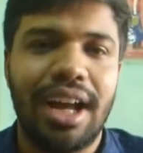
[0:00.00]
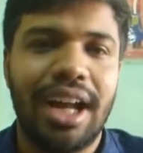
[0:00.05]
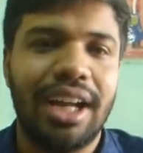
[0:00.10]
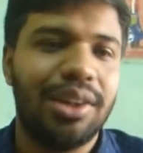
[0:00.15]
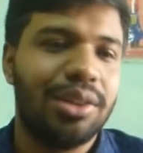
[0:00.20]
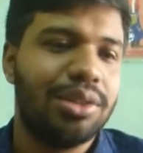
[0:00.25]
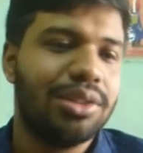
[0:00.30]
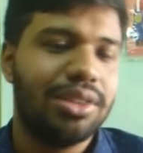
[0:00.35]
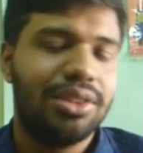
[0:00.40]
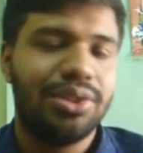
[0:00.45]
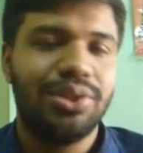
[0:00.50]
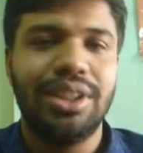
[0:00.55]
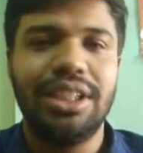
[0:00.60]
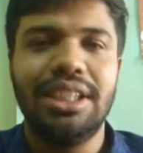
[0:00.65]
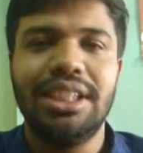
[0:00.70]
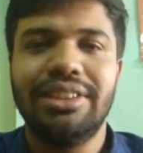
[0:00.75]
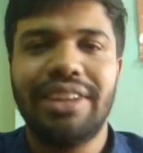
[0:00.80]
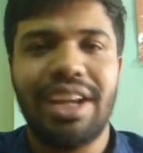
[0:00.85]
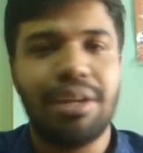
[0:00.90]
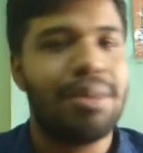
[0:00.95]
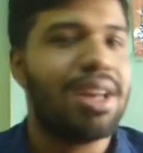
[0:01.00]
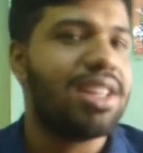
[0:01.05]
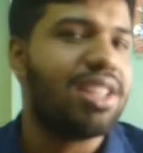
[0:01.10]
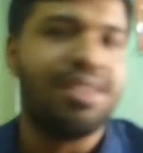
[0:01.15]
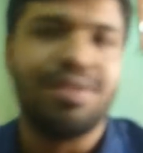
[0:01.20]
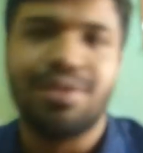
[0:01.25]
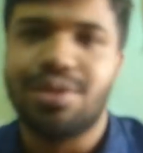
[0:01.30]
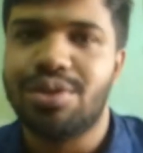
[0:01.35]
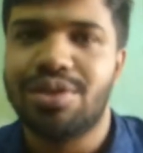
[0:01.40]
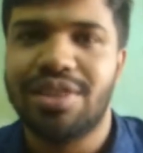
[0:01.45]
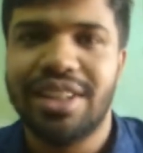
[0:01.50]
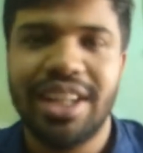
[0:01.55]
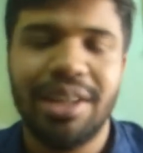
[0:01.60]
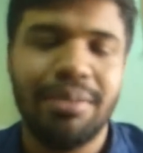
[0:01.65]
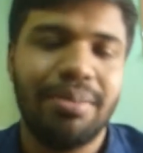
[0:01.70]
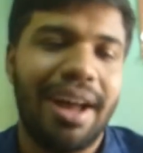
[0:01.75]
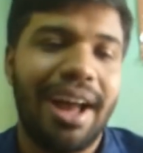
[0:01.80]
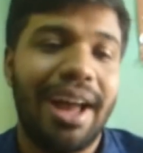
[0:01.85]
I don't really cry myself to sleep.